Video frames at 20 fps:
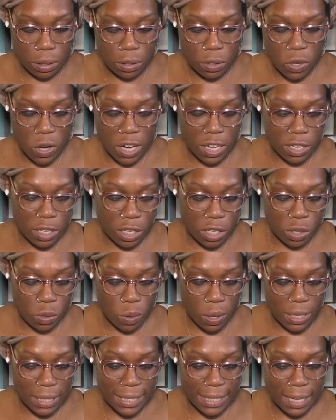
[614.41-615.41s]
So are you
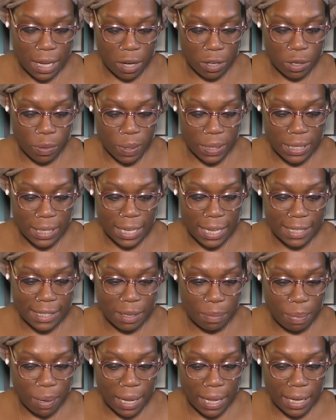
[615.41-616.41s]
are you
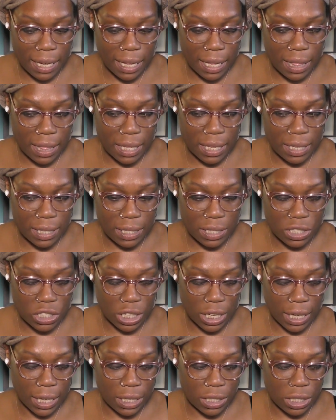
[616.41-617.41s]
anticipating these
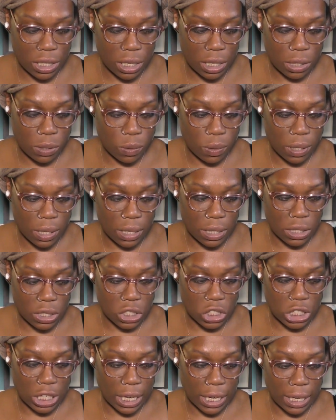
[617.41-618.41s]
changes or this
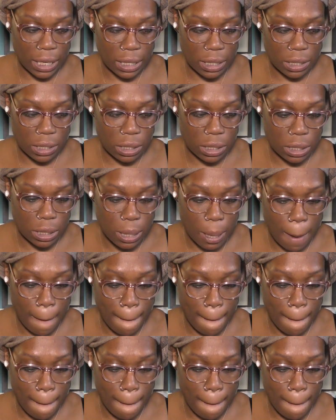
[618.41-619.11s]
change?